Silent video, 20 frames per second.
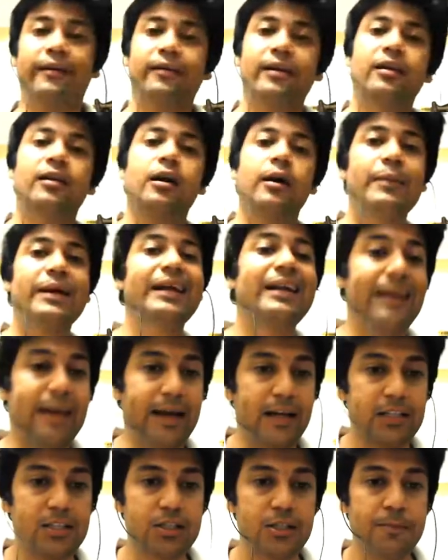coming
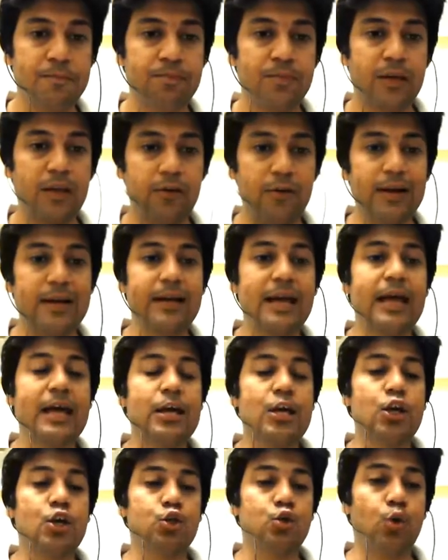next, right?
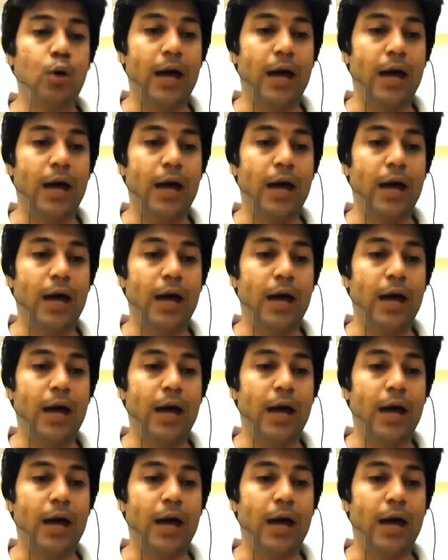So